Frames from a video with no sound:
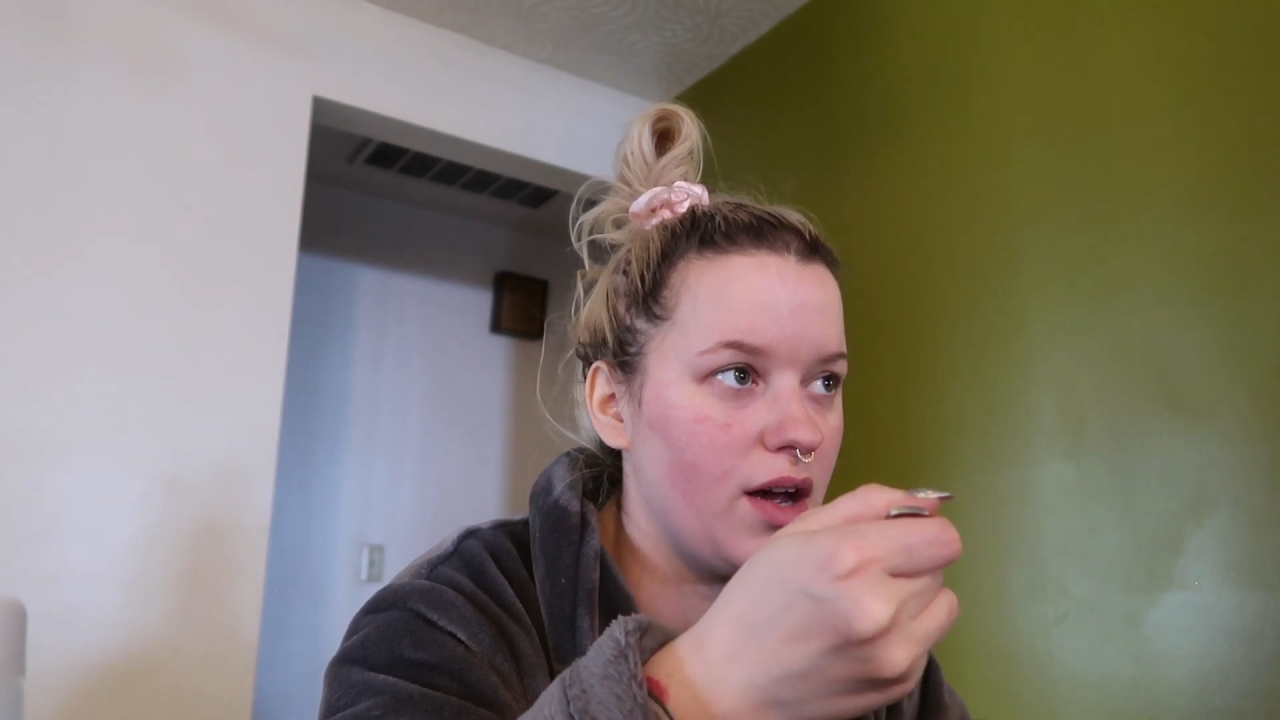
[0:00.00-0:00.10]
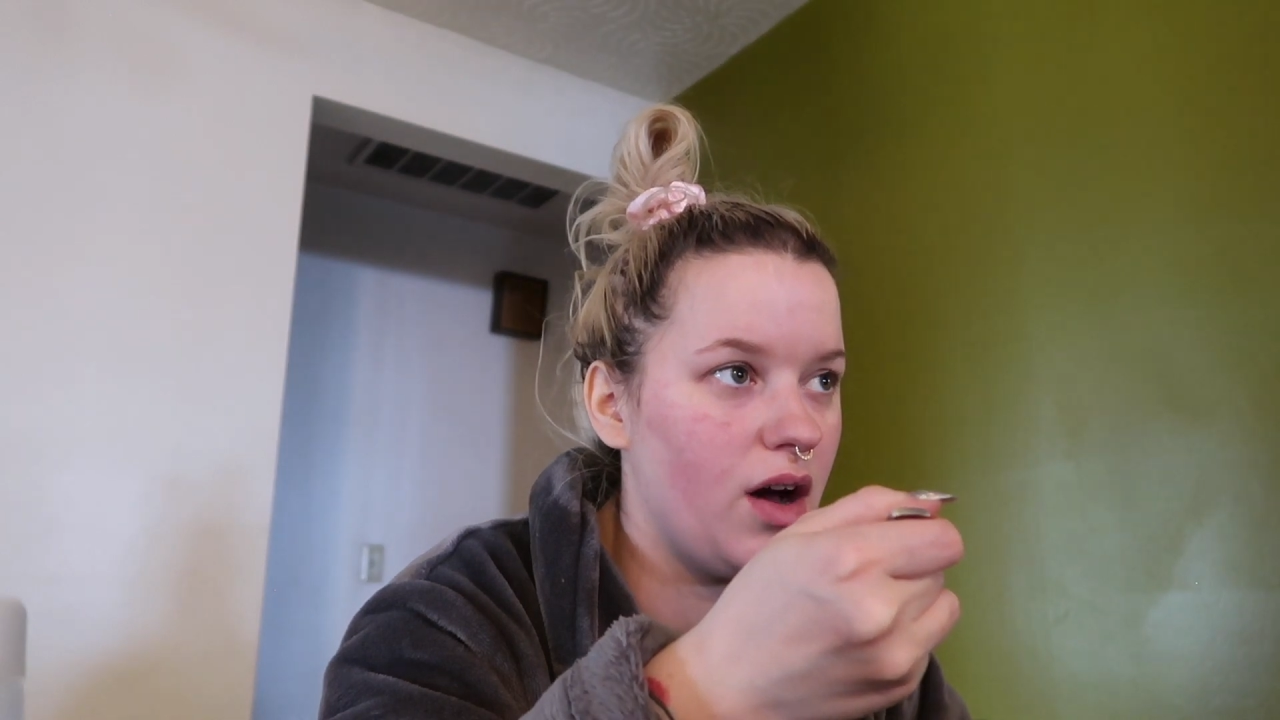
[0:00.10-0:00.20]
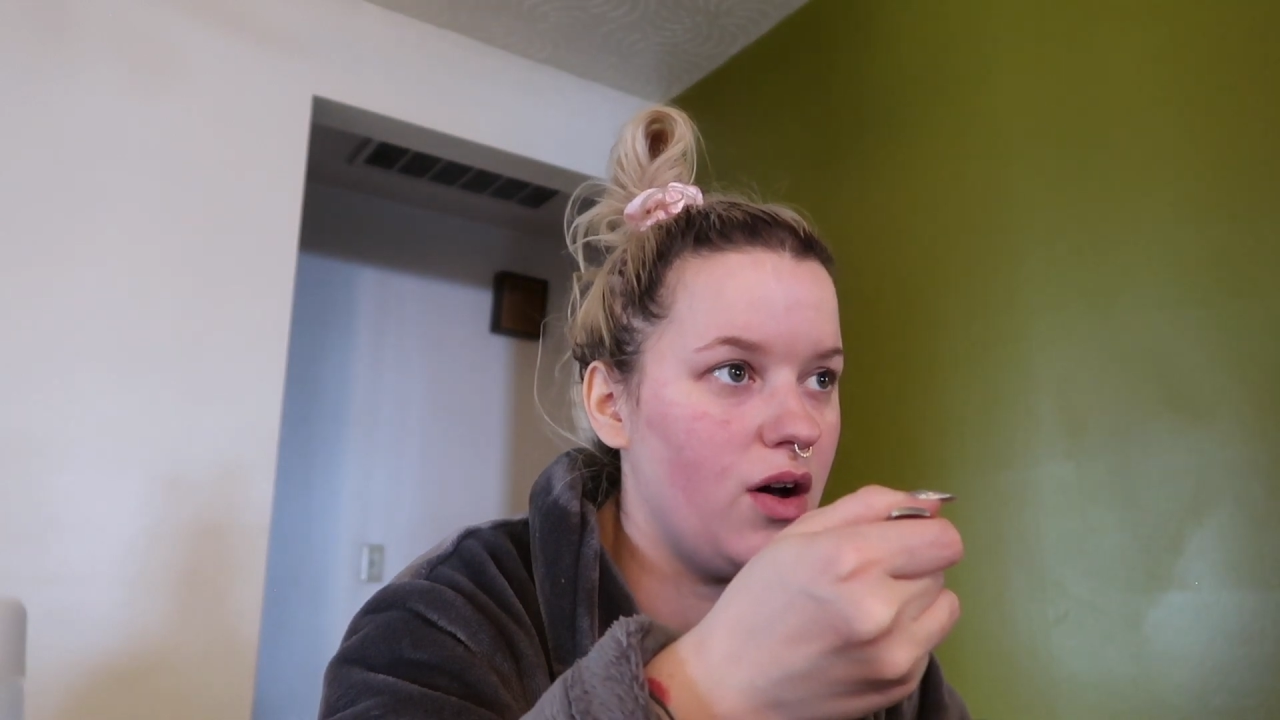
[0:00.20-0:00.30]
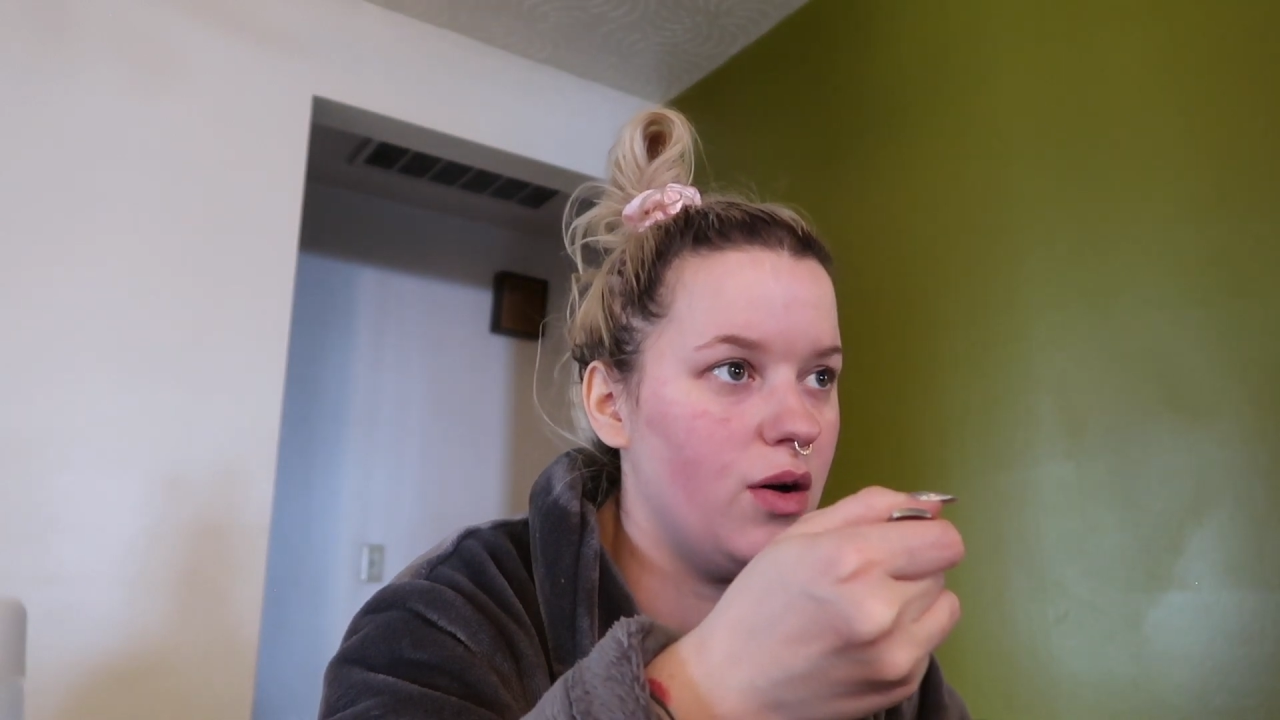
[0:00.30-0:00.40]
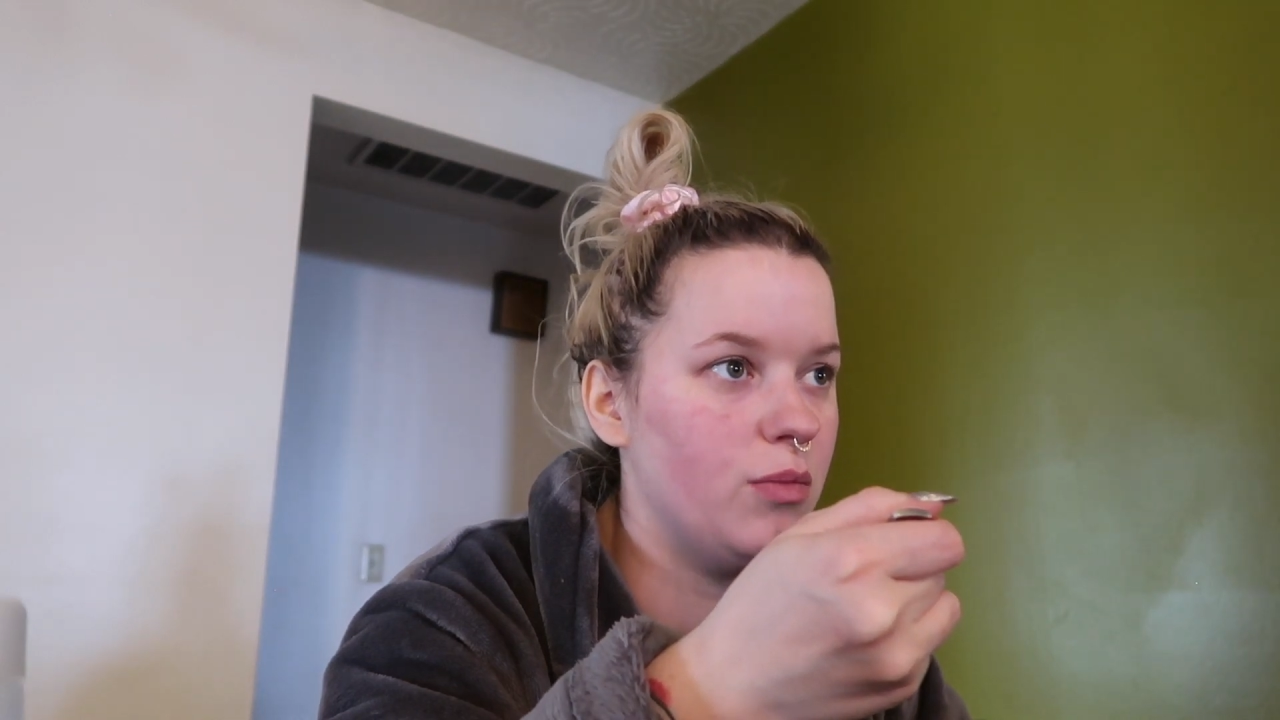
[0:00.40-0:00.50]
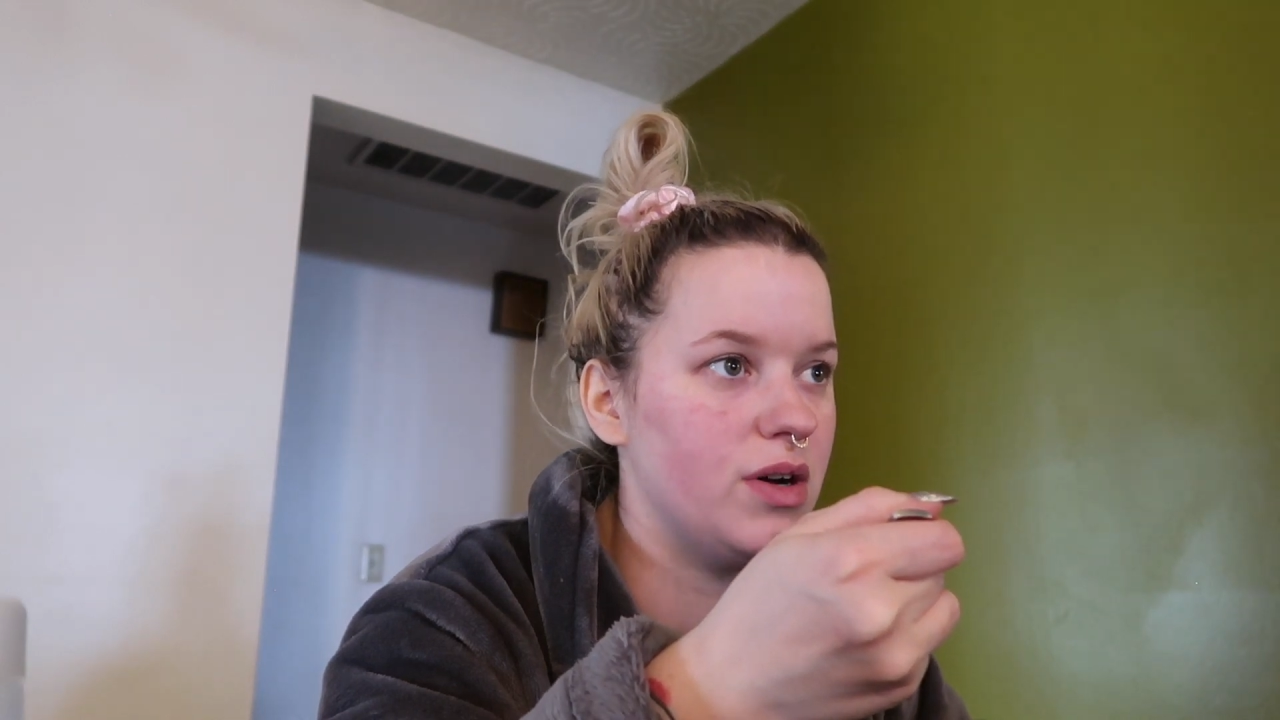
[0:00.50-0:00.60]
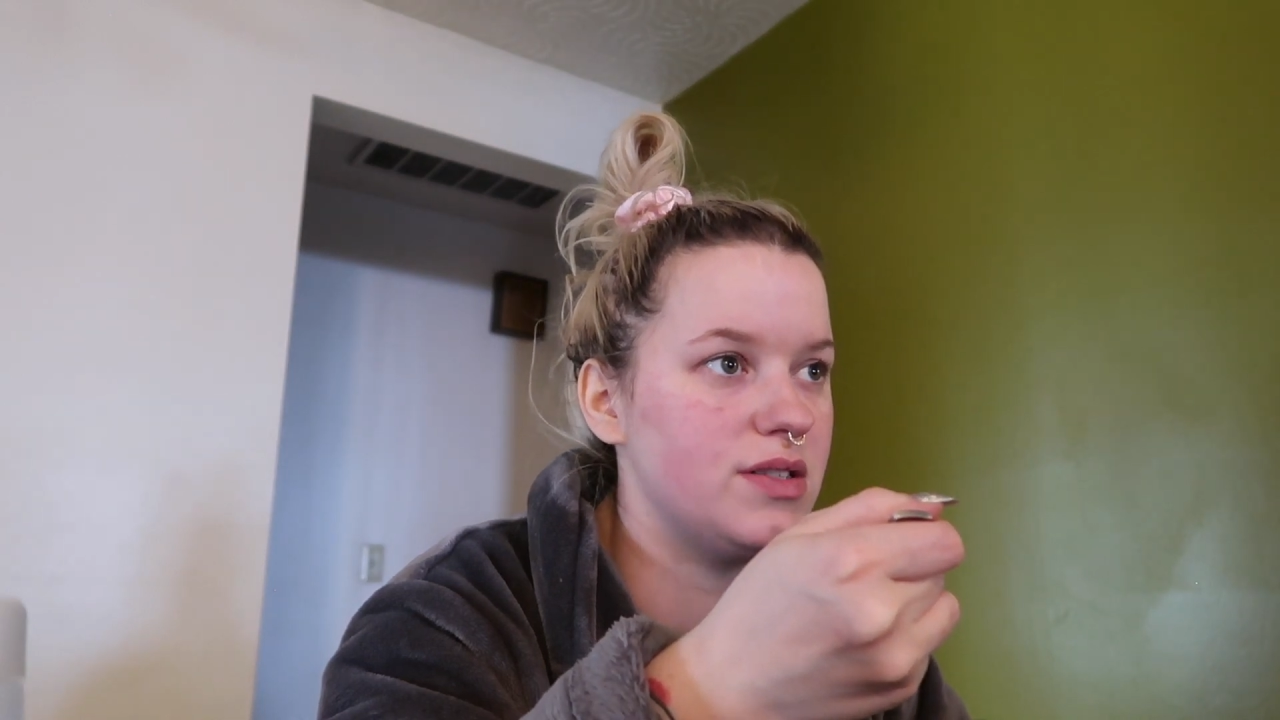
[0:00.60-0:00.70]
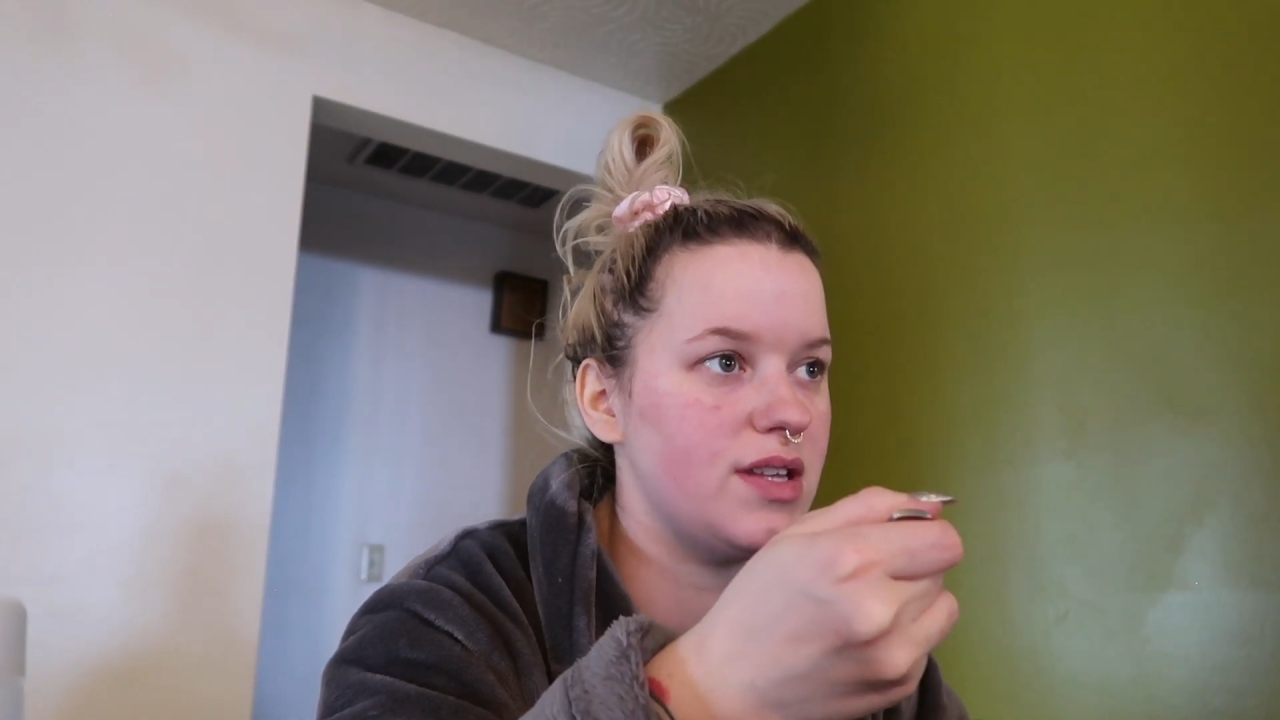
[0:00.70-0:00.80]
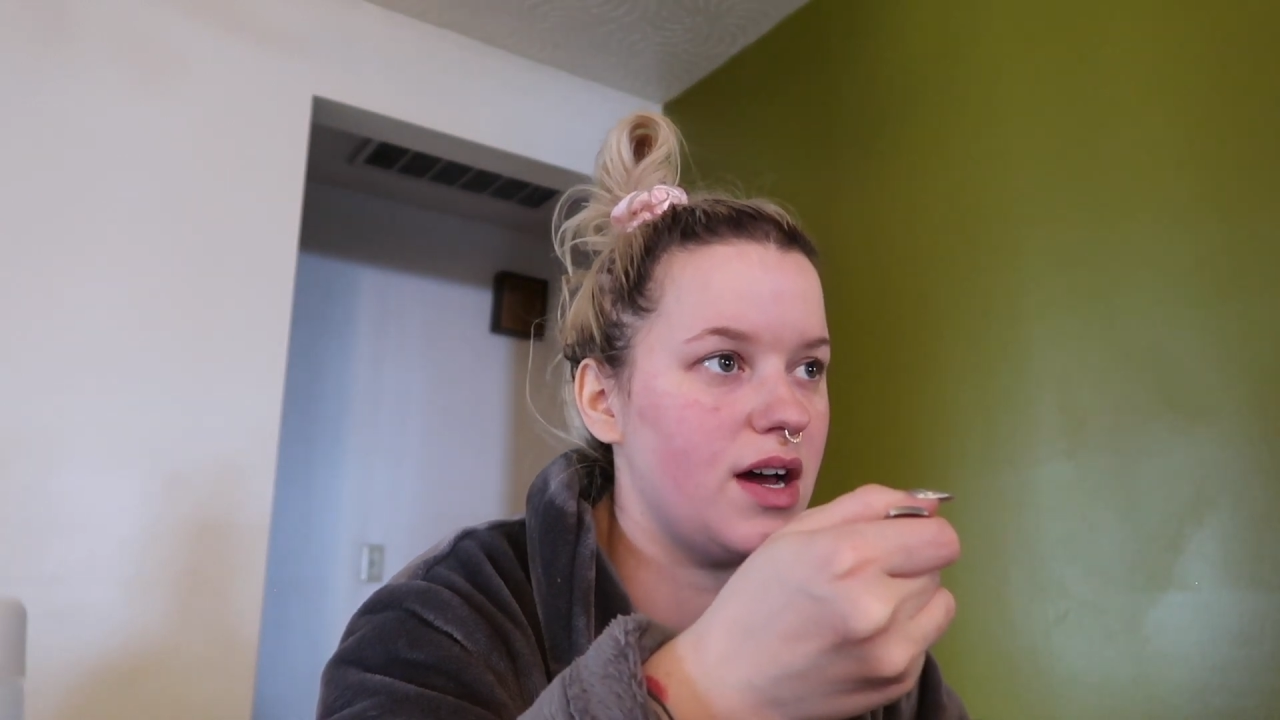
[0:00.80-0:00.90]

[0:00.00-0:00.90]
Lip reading: I got home was